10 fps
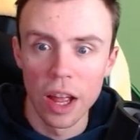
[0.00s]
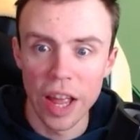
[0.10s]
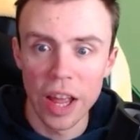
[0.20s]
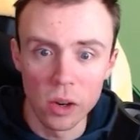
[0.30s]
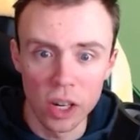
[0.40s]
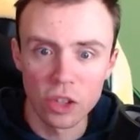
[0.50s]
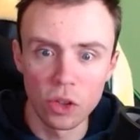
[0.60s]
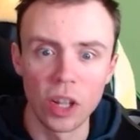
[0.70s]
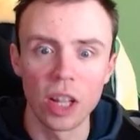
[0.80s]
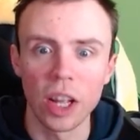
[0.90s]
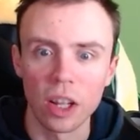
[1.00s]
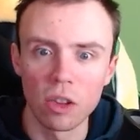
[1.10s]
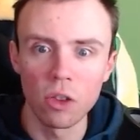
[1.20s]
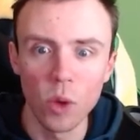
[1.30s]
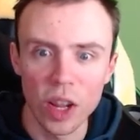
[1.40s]
Here it's treated like a
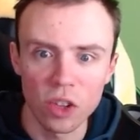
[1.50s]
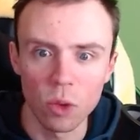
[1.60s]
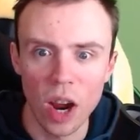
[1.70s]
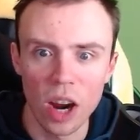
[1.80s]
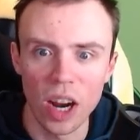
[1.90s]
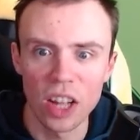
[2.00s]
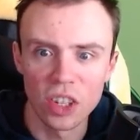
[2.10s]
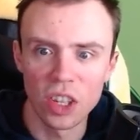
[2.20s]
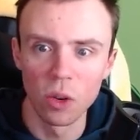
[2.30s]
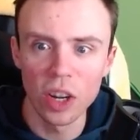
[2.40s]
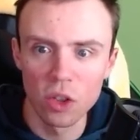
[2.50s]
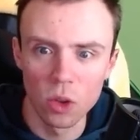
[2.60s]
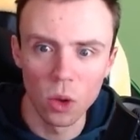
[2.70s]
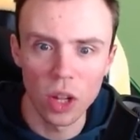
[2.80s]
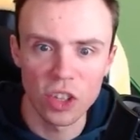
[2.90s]
twist, whereas in the
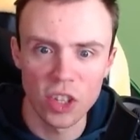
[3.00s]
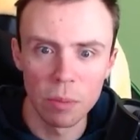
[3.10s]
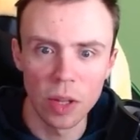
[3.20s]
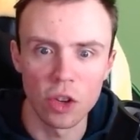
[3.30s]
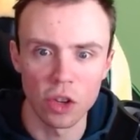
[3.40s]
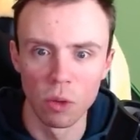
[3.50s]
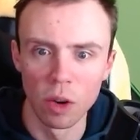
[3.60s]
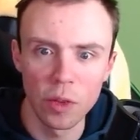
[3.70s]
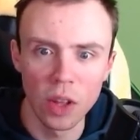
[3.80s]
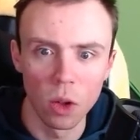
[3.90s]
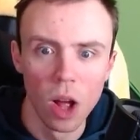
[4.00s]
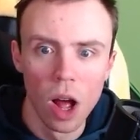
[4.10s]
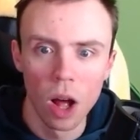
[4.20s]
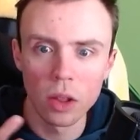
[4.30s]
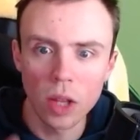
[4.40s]
original it's simply just a reveal.
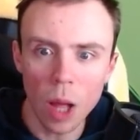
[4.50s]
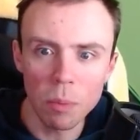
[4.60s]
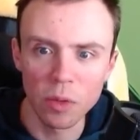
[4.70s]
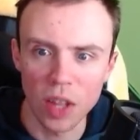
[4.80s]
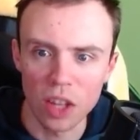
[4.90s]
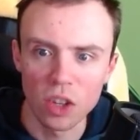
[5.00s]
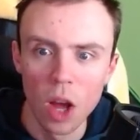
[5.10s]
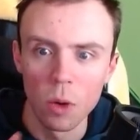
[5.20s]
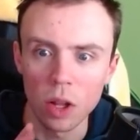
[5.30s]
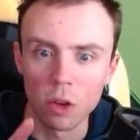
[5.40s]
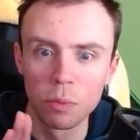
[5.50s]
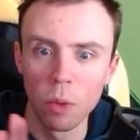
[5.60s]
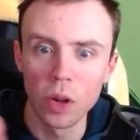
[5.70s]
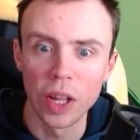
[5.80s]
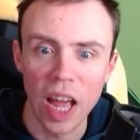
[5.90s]
On top of this, without
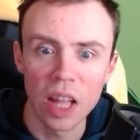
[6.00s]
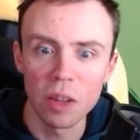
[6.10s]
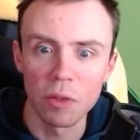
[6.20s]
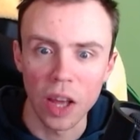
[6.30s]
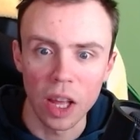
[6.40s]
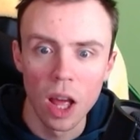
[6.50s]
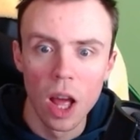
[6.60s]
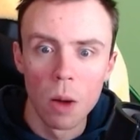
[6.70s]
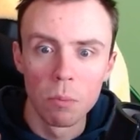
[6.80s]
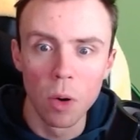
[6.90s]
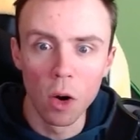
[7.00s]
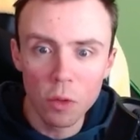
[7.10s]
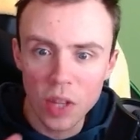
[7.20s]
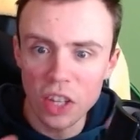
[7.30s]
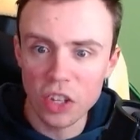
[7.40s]
spoiling anything,
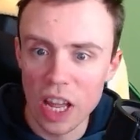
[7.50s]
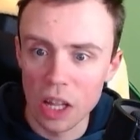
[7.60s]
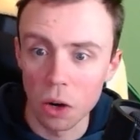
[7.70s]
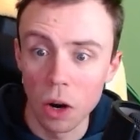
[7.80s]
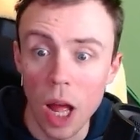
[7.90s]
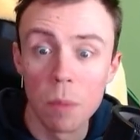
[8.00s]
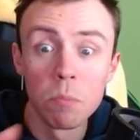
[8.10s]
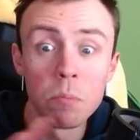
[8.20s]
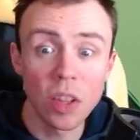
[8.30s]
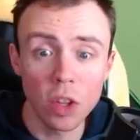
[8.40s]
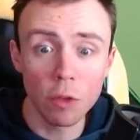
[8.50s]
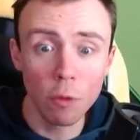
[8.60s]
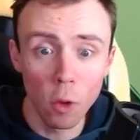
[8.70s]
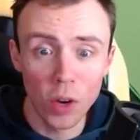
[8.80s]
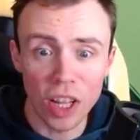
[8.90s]
both this killer and Mrs.
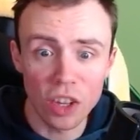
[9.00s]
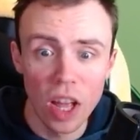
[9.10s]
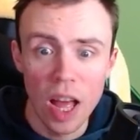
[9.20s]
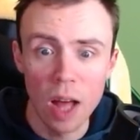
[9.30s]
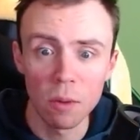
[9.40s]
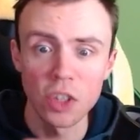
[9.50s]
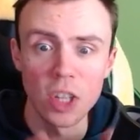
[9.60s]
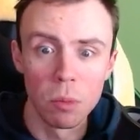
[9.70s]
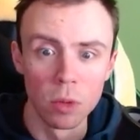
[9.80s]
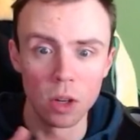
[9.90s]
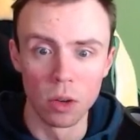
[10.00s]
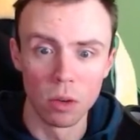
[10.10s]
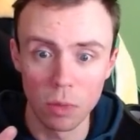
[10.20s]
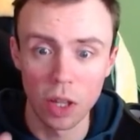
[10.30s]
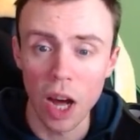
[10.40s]
Voorhees have a similar
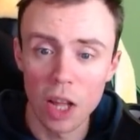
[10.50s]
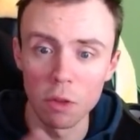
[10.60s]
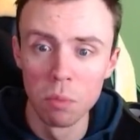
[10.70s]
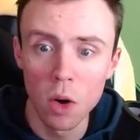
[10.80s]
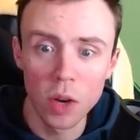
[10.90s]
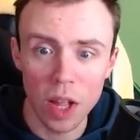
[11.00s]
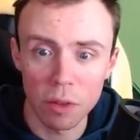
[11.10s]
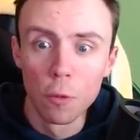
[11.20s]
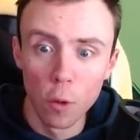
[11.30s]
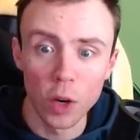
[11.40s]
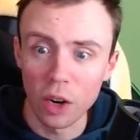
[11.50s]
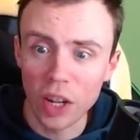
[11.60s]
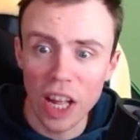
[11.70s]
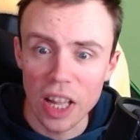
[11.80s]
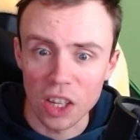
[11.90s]
kind of motive for their
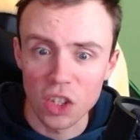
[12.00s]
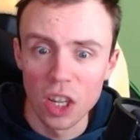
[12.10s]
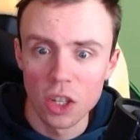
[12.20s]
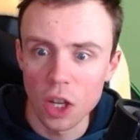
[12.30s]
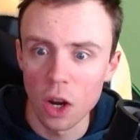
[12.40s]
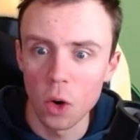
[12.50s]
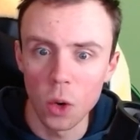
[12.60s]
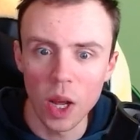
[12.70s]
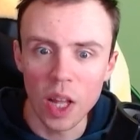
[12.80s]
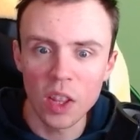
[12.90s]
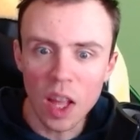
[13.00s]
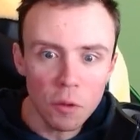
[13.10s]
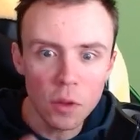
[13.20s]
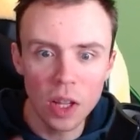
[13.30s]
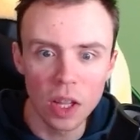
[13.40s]
killings. So it
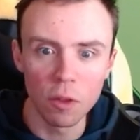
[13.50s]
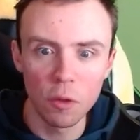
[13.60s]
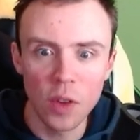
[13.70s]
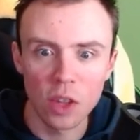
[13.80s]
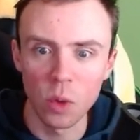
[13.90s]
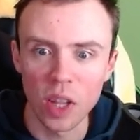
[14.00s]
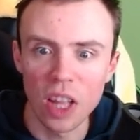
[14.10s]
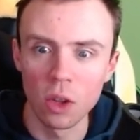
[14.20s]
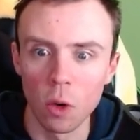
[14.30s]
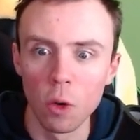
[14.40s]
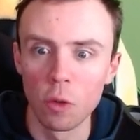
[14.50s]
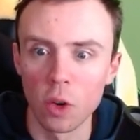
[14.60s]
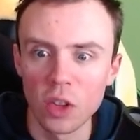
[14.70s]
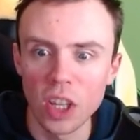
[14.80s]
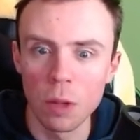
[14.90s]
definitely fits within the
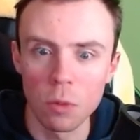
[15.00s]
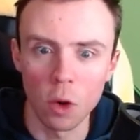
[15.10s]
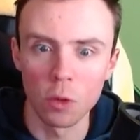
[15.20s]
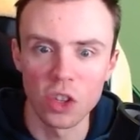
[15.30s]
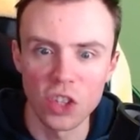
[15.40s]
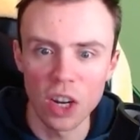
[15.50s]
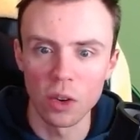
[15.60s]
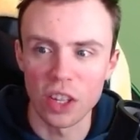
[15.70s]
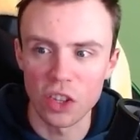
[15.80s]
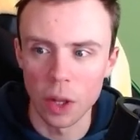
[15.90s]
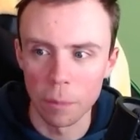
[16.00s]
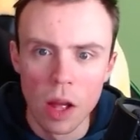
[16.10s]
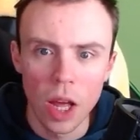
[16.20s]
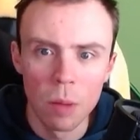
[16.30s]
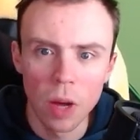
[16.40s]
overall themes of the series.
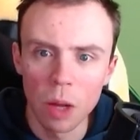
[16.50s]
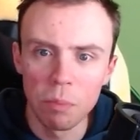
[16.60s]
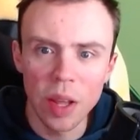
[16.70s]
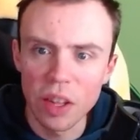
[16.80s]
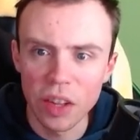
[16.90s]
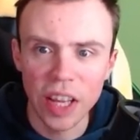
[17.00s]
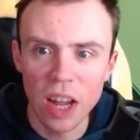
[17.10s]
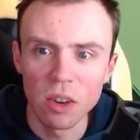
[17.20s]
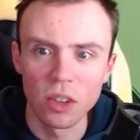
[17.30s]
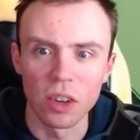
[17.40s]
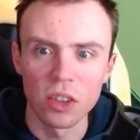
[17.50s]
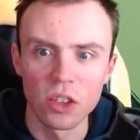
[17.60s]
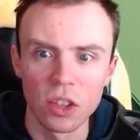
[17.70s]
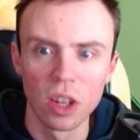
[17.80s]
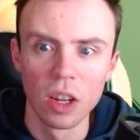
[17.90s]
In my opinion, the
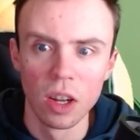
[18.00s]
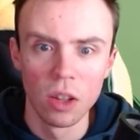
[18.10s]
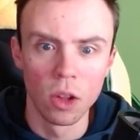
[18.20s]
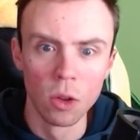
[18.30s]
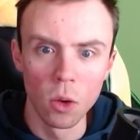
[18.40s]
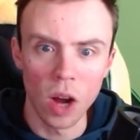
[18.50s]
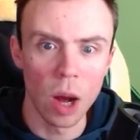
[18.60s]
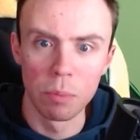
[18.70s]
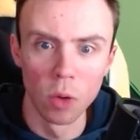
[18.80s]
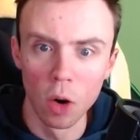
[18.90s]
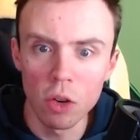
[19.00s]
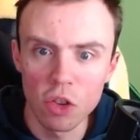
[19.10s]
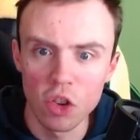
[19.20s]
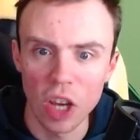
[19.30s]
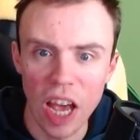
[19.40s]
characters, the new
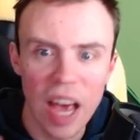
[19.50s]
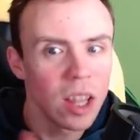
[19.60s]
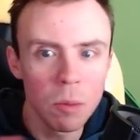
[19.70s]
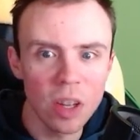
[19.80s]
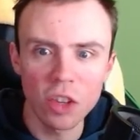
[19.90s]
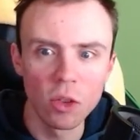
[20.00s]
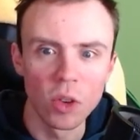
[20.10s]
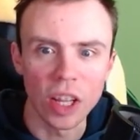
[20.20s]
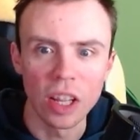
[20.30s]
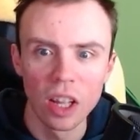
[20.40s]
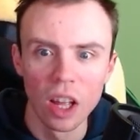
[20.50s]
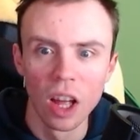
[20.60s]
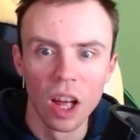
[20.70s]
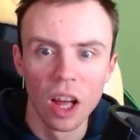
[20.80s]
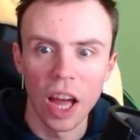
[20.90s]
approach and the mystery
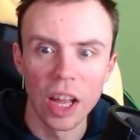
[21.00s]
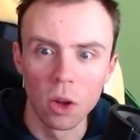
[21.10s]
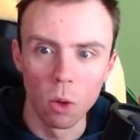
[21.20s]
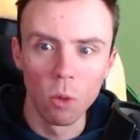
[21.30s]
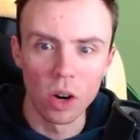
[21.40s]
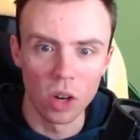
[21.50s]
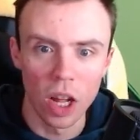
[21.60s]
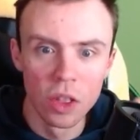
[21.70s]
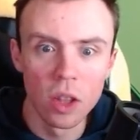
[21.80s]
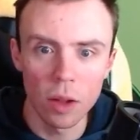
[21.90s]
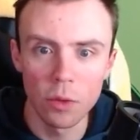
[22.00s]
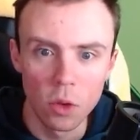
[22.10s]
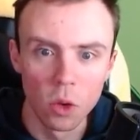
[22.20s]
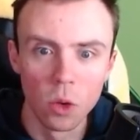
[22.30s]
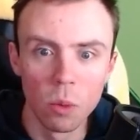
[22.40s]
angle were enough
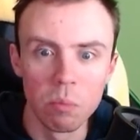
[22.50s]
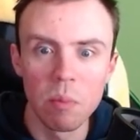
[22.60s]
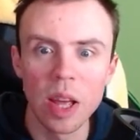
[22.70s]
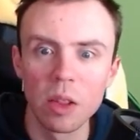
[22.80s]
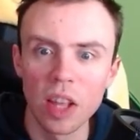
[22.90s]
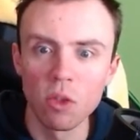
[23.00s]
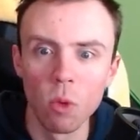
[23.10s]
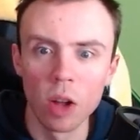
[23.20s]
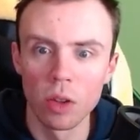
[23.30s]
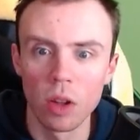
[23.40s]
to make this one